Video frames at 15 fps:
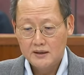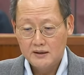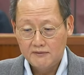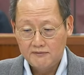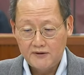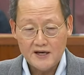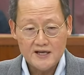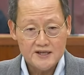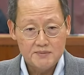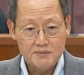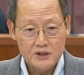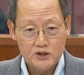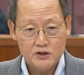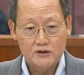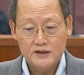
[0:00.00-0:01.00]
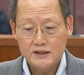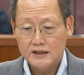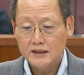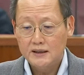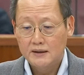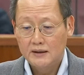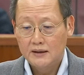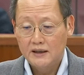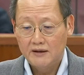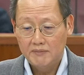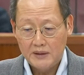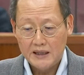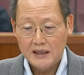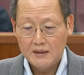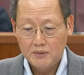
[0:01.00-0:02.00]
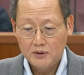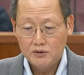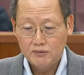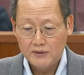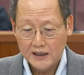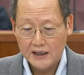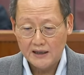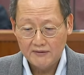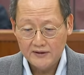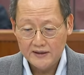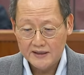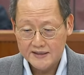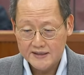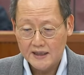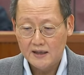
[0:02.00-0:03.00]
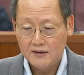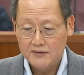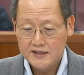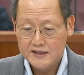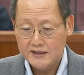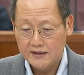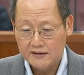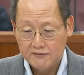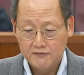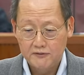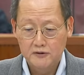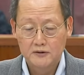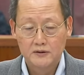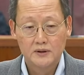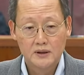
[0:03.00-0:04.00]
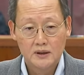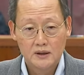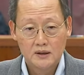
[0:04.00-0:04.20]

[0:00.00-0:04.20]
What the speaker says: The vast majority have been able to recover their salaries in full.